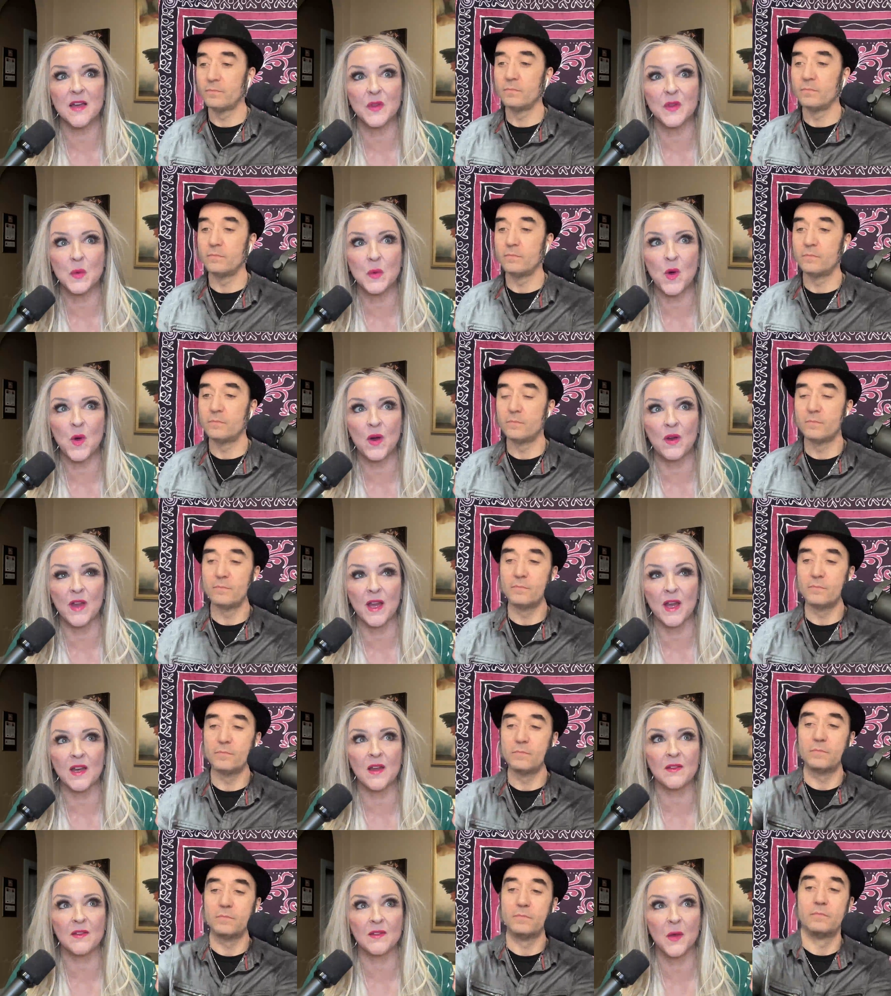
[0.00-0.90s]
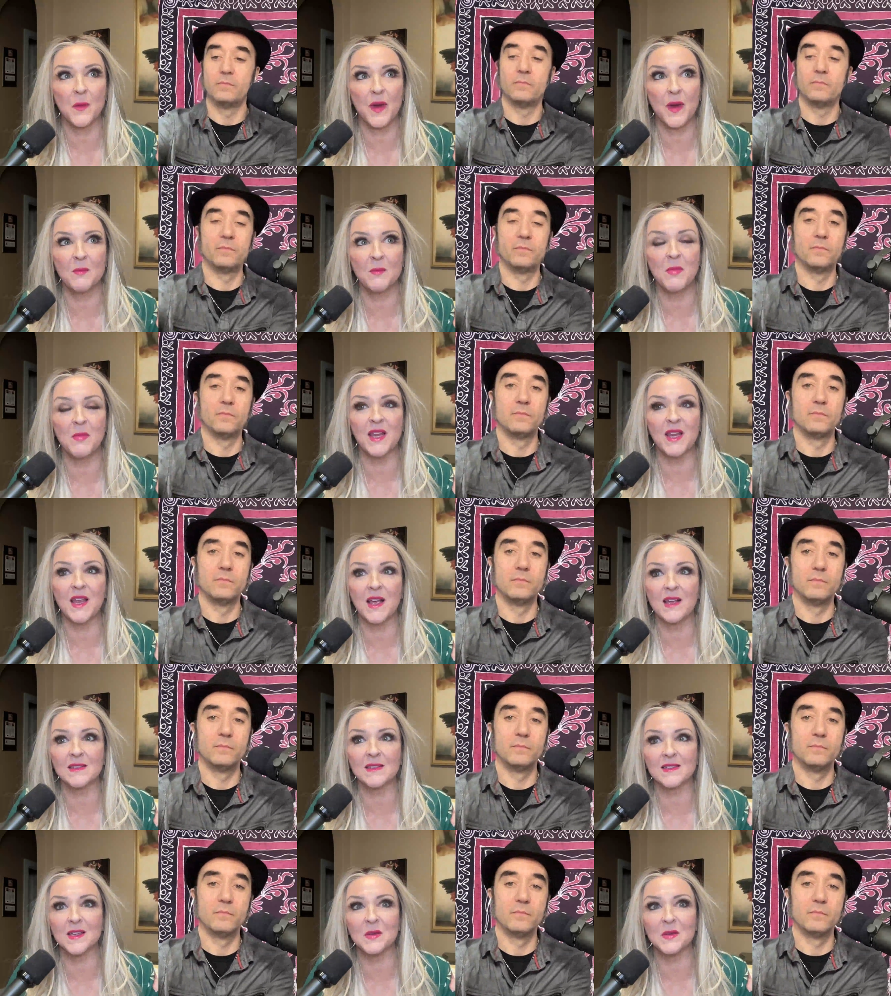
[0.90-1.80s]
Speaker 1: of the world. I don't know anybody
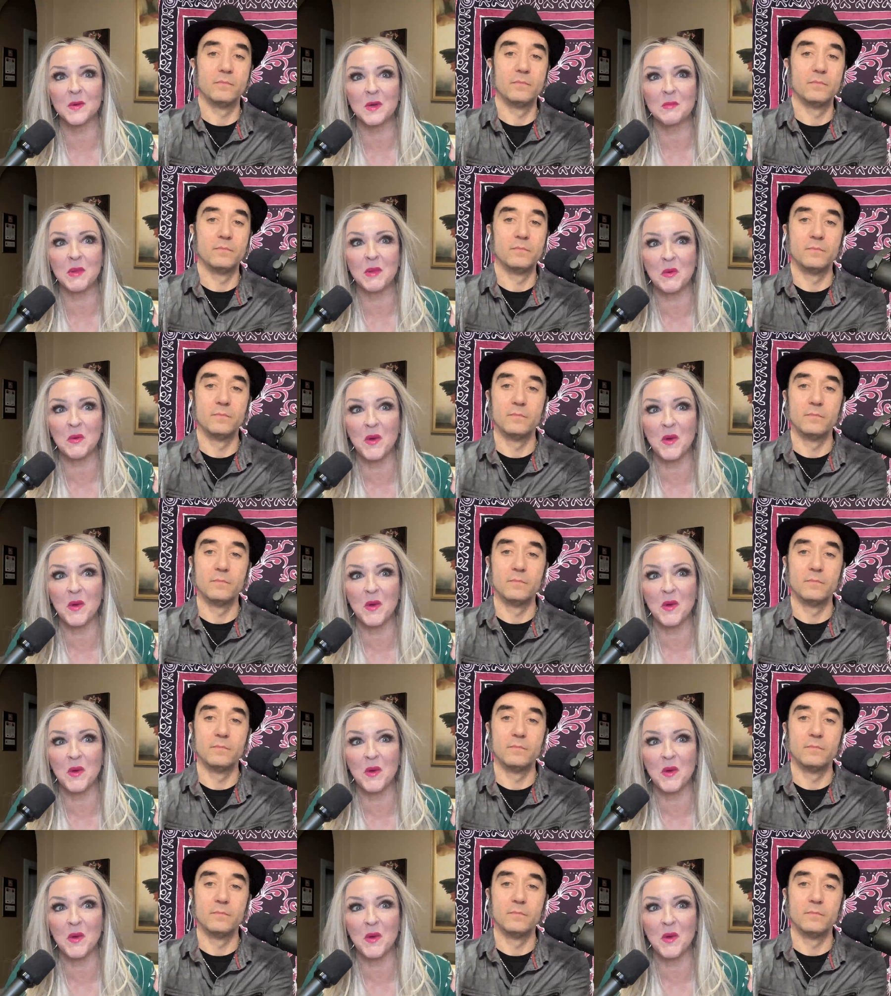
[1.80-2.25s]
else who would be